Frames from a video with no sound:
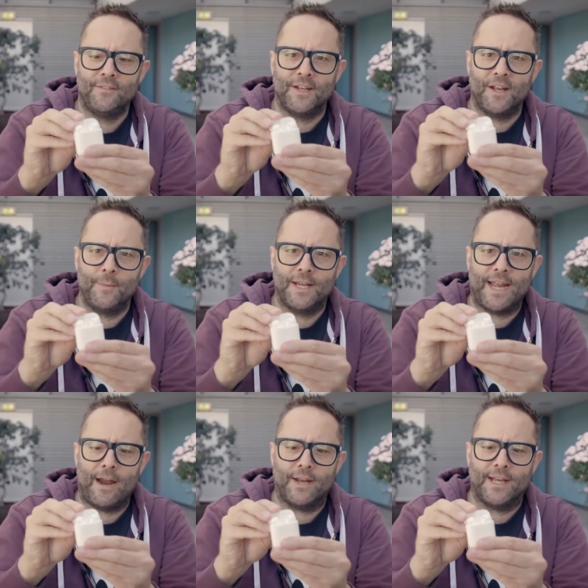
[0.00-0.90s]
they come in a
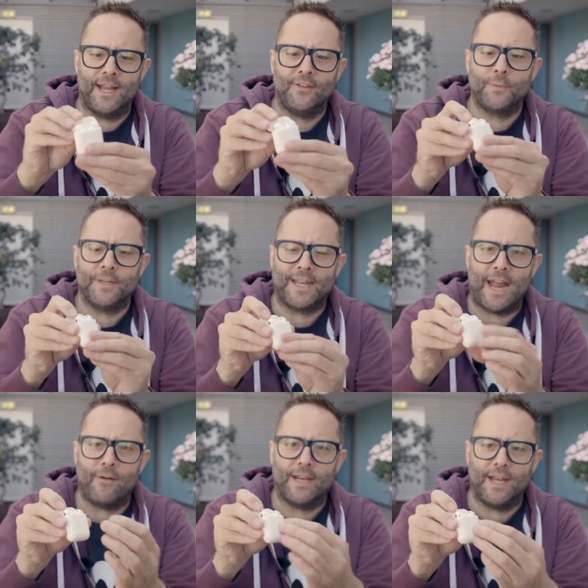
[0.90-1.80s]
carry case, but the carry